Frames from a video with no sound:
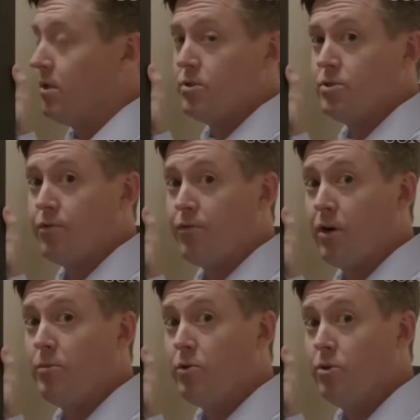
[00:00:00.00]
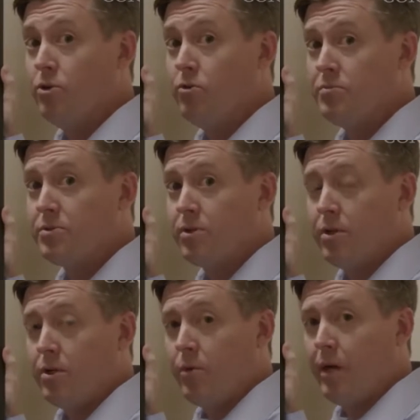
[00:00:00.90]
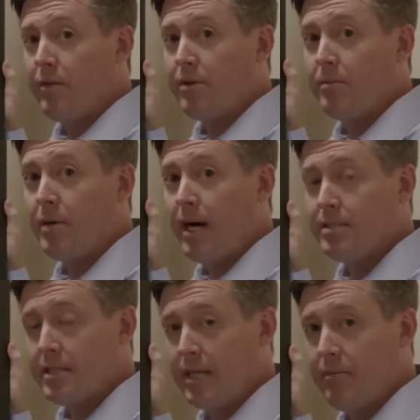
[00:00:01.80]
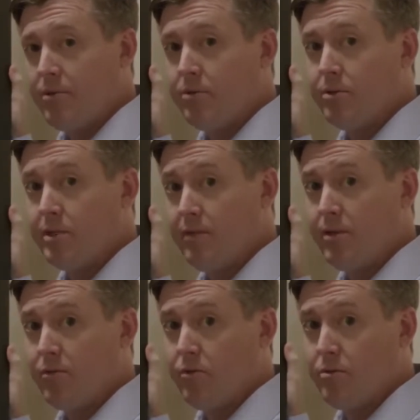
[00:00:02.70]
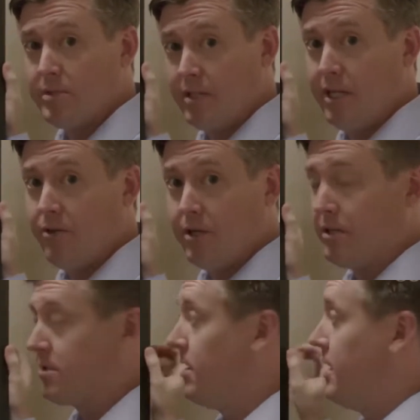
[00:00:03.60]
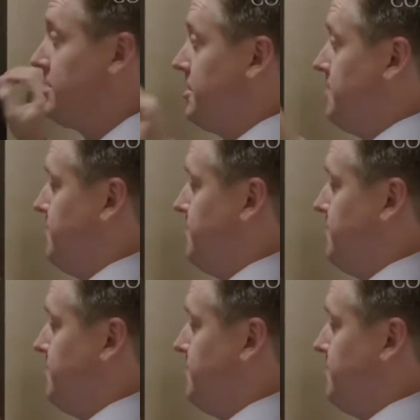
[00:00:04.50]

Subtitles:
So from the rooms, we have composite cable leaving the rooms and entering this closet.